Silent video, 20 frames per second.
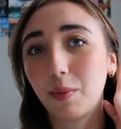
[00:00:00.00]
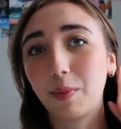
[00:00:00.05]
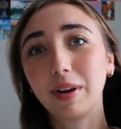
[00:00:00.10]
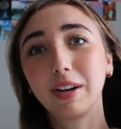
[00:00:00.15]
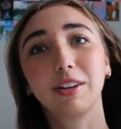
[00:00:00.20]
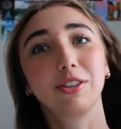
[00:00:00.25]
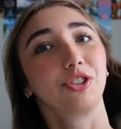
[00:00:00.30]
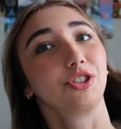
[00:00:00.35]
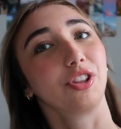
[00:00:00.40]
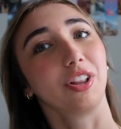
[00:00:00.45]
Oh my
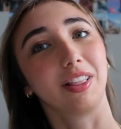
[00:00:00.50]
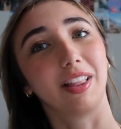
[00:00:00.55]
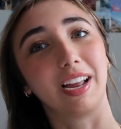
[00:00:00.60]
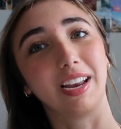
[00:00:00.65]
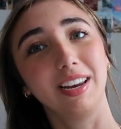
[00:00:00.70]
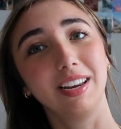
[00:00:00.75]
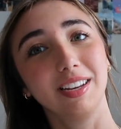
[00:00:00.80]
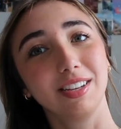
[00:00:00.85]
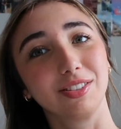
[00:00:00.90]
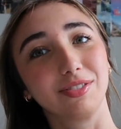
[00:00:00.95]
gosh, the
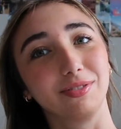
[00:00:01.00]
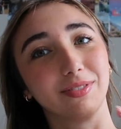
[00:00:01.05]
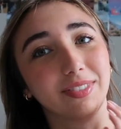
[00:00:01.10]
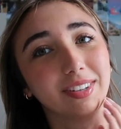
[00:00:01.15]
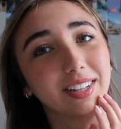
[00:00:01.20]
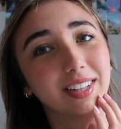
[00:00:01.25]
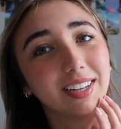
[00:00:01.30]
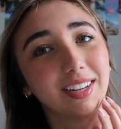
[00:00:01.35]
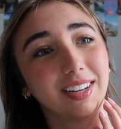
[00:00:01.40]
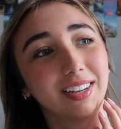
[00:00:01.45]
lighting is
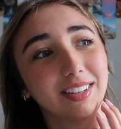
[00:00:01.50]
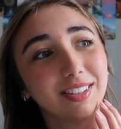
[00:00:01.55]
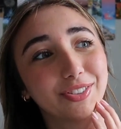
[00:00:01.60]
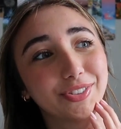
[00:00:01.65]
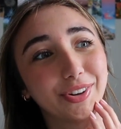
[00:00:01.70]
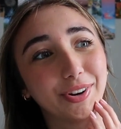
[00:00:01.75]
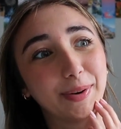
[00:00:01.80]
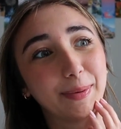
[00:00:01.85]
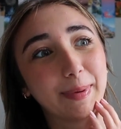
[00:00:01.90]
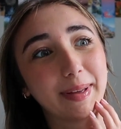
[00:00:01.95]
really,
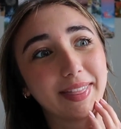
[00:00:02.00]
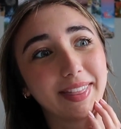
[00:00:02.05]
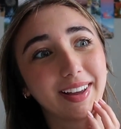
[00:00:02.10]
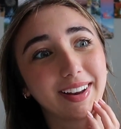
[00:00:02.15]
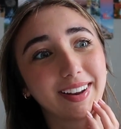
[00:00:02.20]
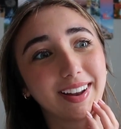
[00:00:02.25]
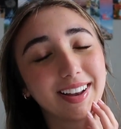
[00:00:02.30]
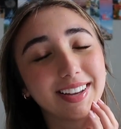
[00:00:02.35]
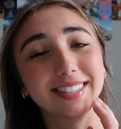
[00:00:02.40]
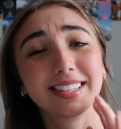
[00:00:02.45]
sorry about
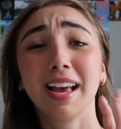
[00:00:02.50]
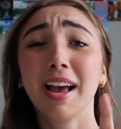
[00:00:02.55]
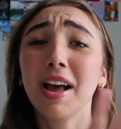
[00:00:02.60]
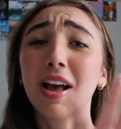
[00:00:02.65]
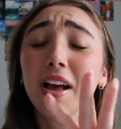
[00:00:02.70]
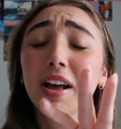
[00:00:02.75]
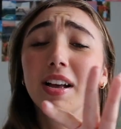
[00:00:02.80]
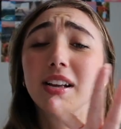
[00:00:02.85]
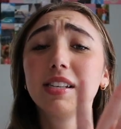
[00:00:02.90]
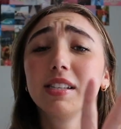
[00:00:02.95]
that guys.
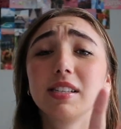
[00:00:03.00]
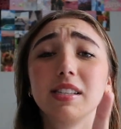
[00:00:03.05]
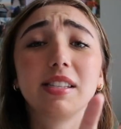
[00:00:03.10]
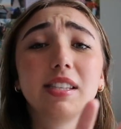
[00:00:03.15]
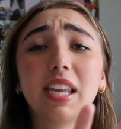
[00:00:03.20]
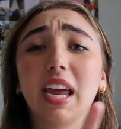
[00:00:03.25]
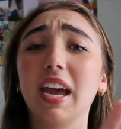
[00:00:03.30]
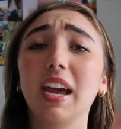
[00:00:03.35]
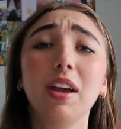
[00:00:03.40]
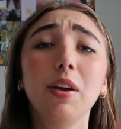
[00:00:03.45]

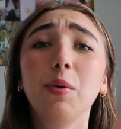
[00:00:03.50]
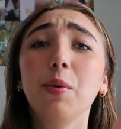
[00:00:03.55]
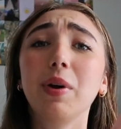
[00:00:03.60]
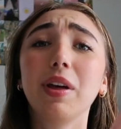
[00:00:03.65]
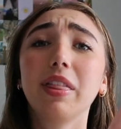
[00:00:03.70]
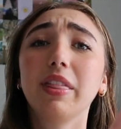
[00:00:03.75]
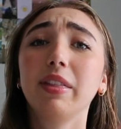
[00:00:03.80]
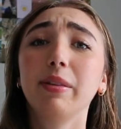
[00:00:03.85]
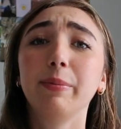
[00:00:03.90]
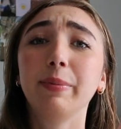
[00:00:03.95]
Stay
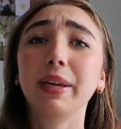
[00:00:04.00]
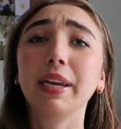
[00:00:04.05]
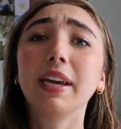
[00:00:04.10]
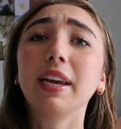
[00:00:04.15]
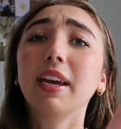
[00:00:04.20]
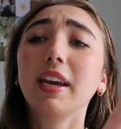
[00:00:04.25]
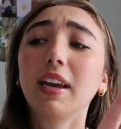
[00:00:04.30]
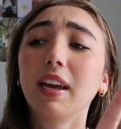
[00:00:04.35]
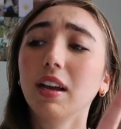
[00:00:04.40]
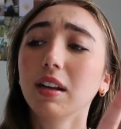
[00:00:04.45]
with
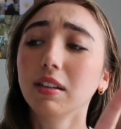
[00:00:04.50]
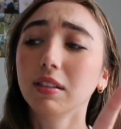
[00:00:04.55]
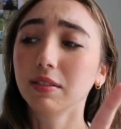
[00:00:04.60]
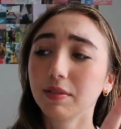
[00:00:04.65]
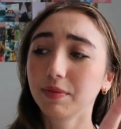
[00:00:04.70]
me.